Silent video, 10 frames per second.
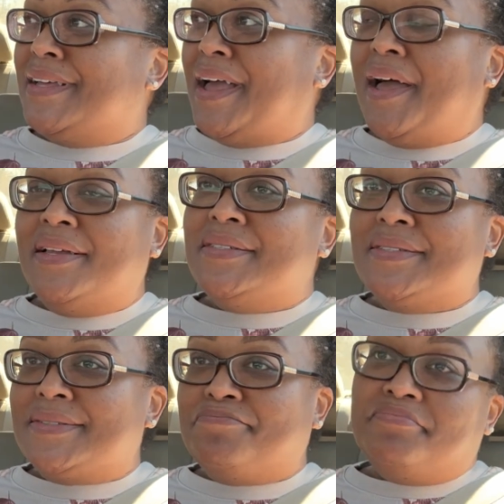I
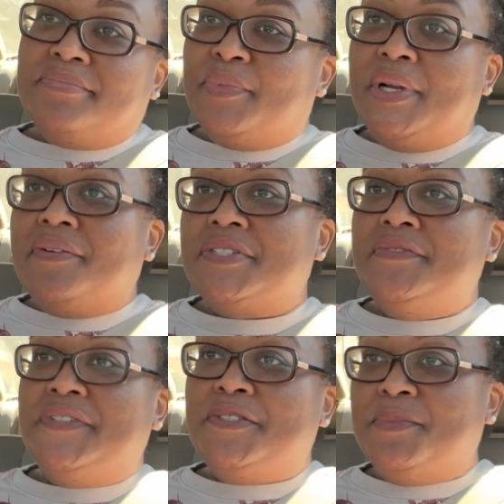just, whenever
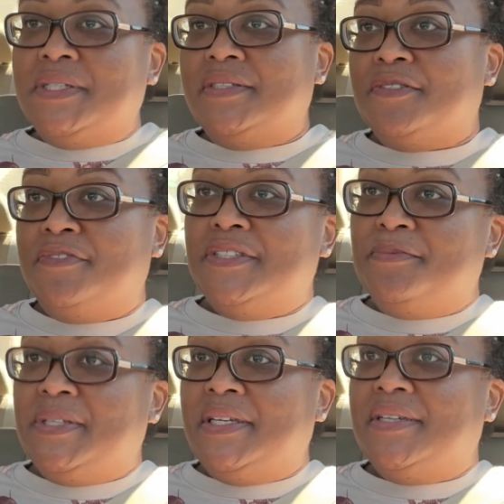she fits me in, she fits
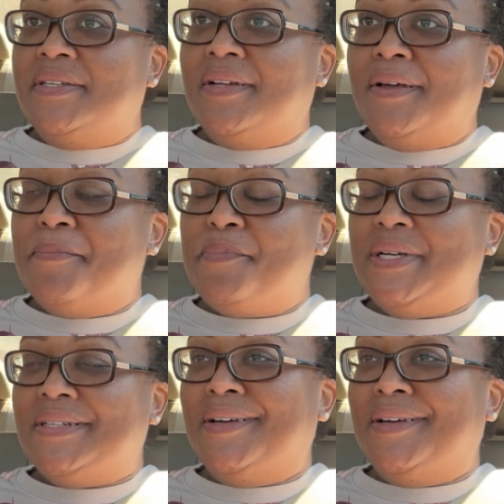me in. But